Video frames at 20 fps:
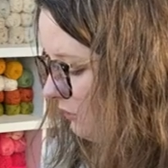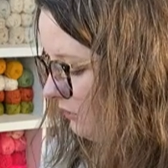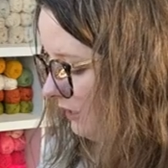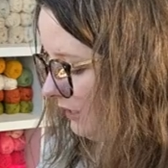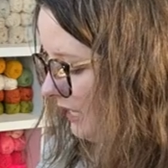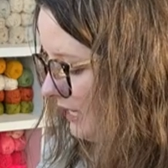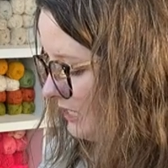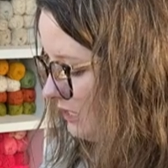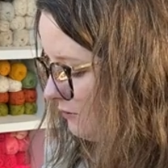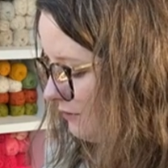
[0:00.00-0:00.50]
the
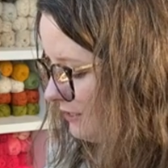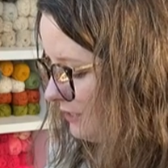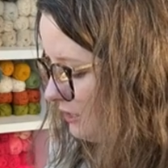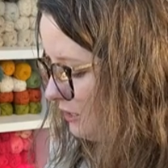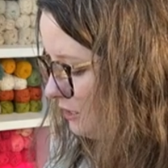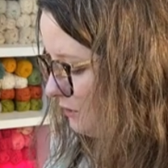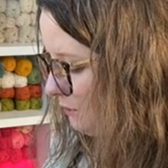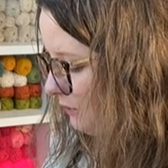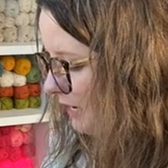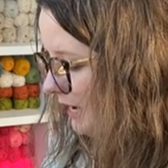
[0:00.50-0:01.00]
last one's a
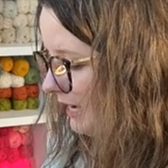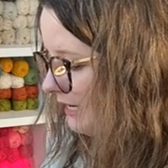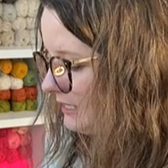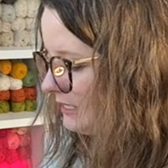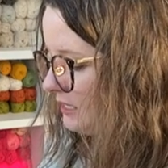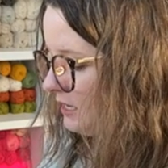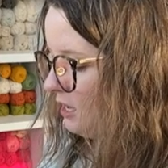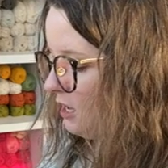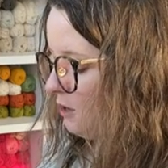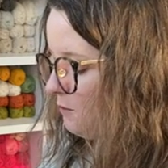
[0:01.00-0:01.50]

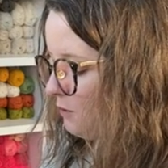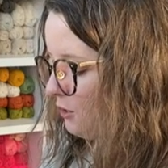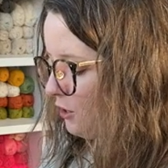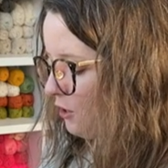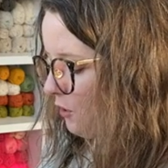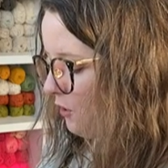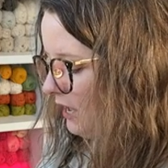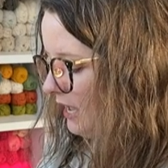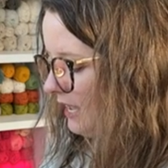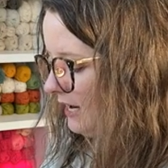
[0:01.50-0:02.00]
surprise. But
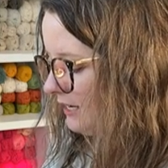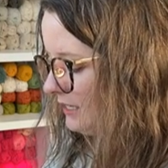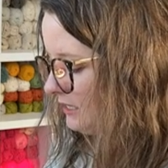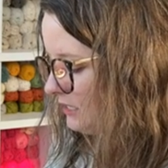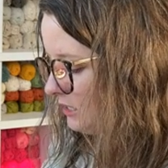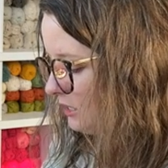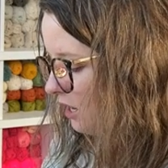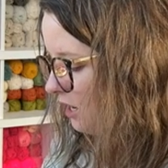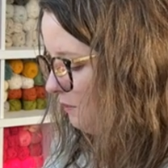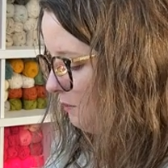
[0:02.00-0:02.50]
go ahead and
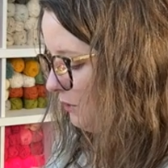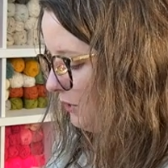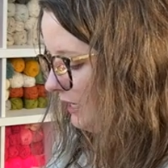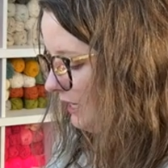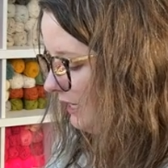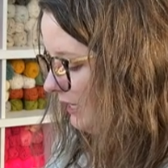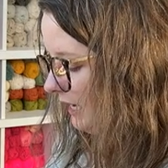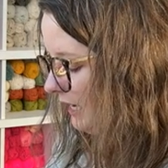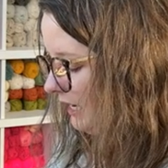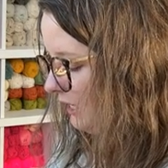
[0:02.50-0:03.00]
start
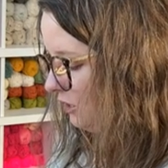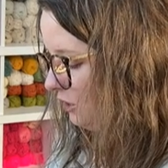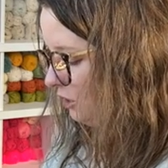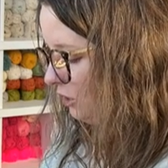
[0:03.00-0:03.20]
putting in your